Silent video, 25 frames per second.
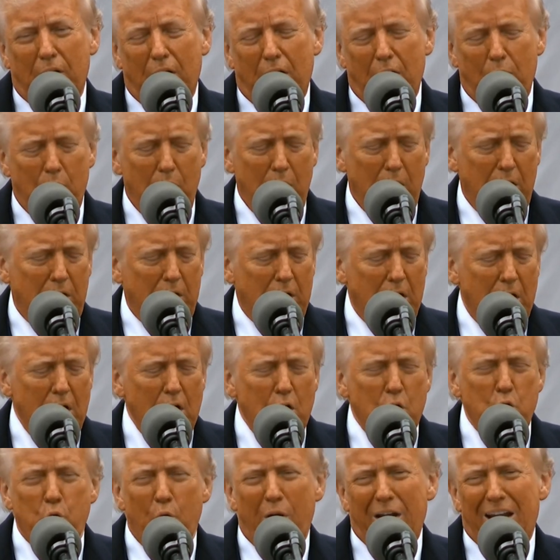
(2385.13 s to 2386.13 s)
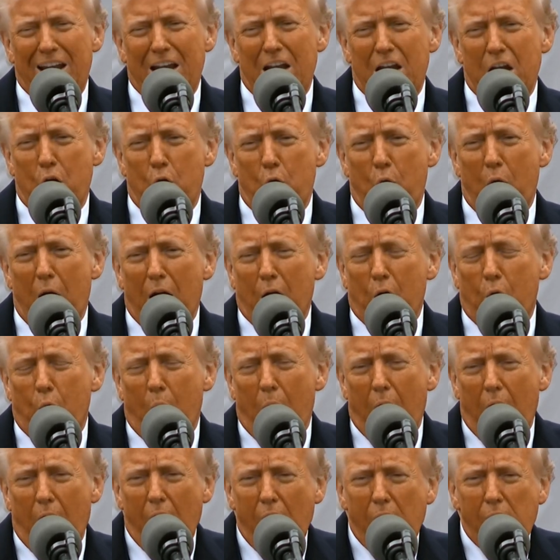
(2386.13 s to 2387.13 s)
They want Tren de
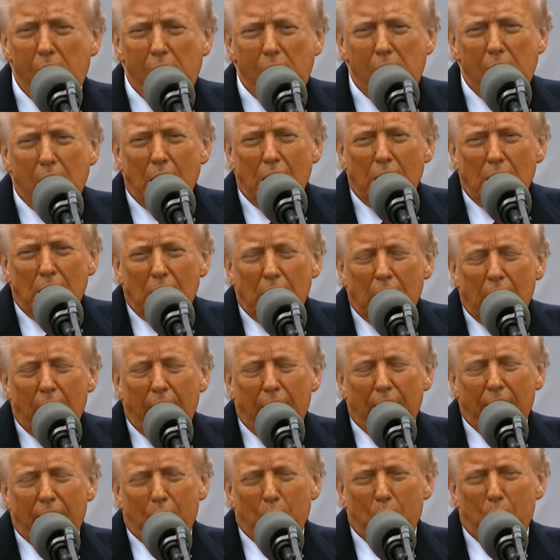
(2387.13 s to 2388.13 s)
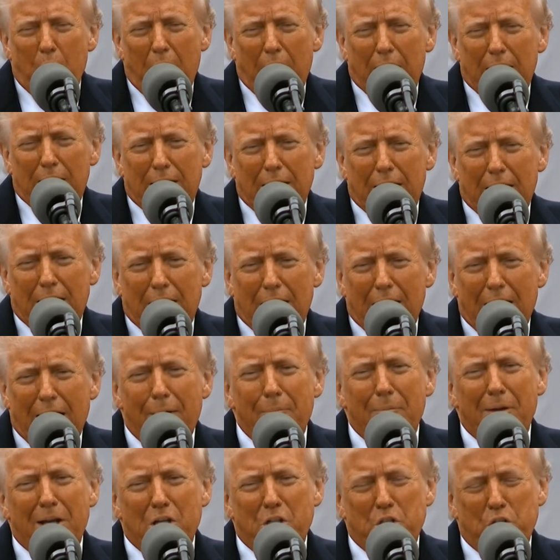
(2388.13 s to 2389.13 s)
Araqua, and they want
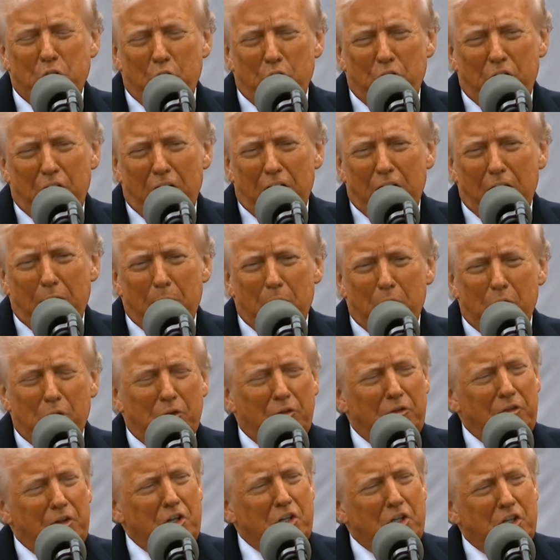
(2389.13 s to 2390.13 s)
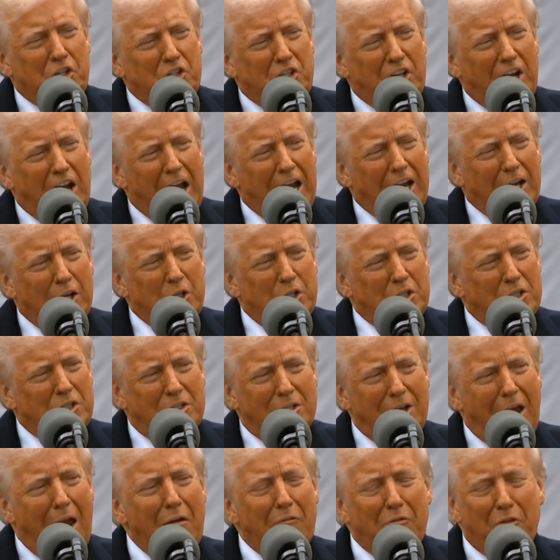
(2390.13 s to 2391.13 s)
MS-13, the most vicious
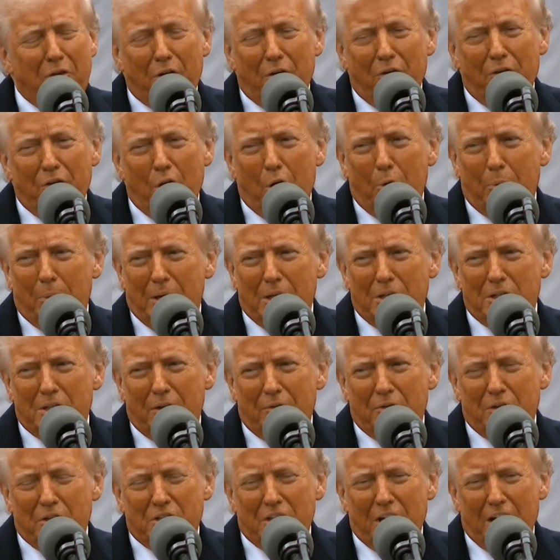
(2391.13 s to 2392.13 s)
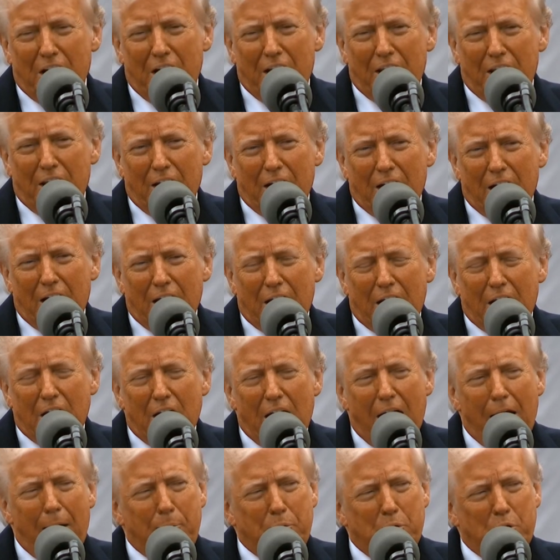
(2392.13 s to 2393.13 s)
gangs ever. Nobody's ever seen anything like it.
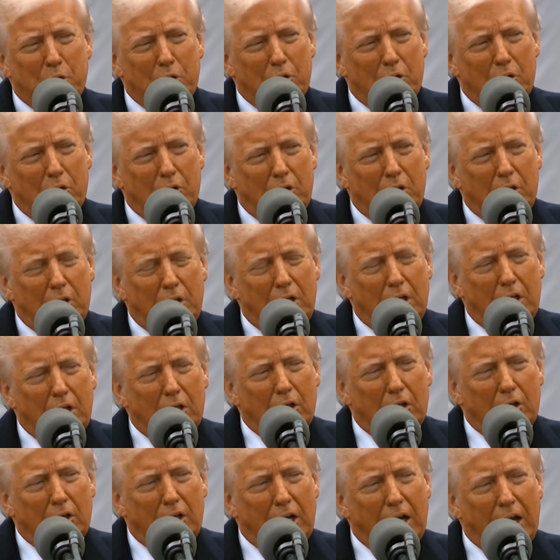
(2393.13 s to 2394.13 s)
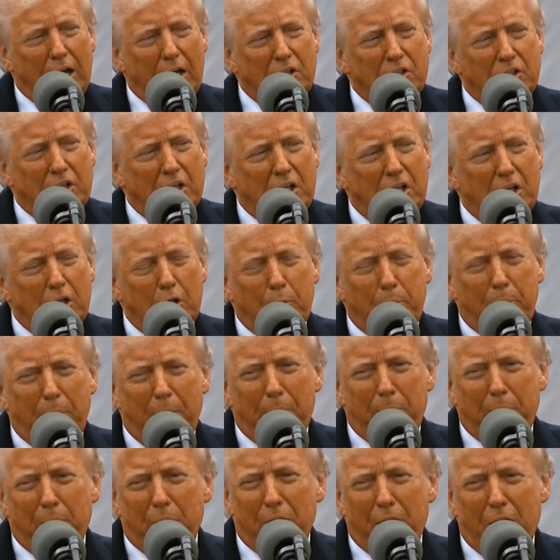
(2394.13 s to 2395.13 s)
Absolute killer gangs. They kill
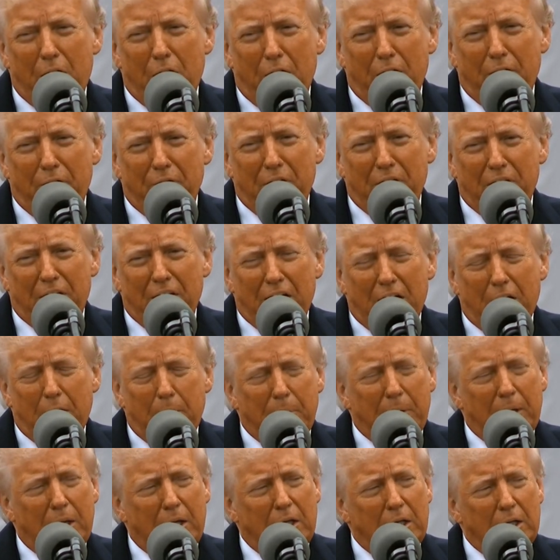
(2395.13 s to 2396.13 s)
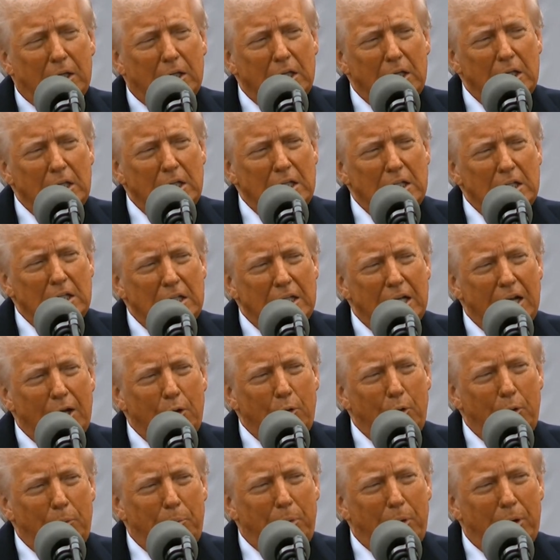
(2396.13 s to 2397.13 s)
people. They don't even think about it.
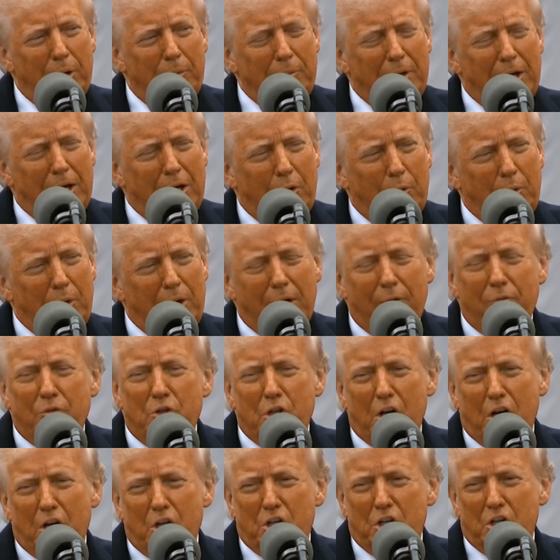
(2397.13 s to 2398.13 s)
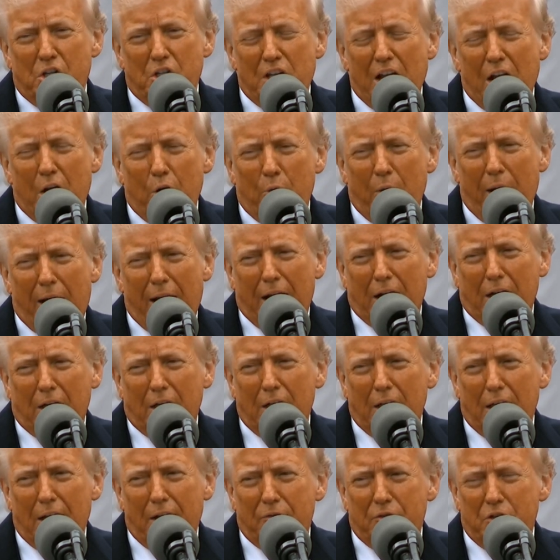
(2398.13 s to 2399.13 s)
And we put them out, and we have judges now,
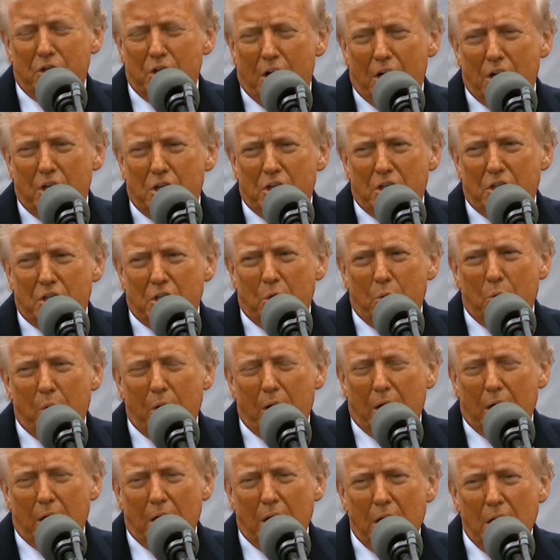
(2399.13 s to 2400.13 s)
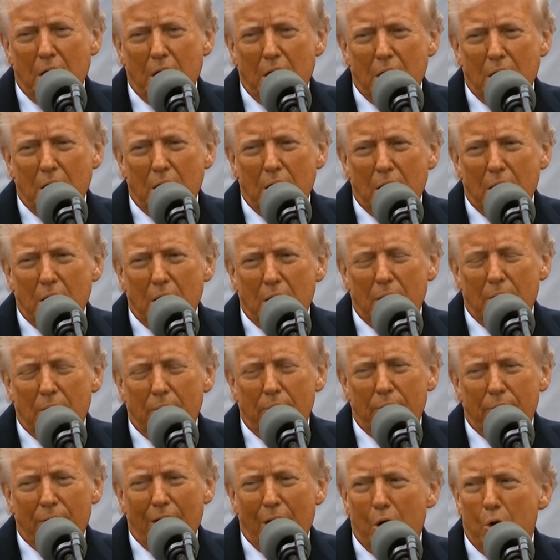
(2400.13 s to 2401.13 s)
radical left judges that
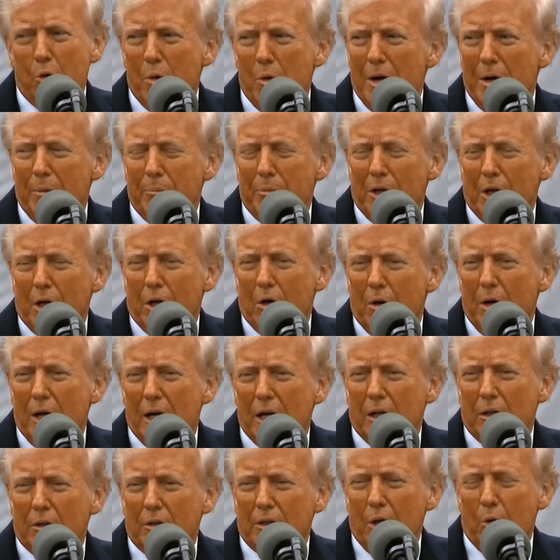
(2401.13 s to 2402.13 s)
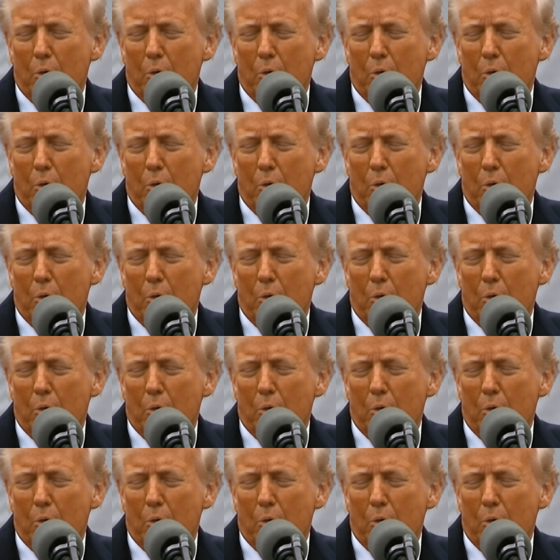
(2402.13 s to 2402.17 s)
they don't want them to go out.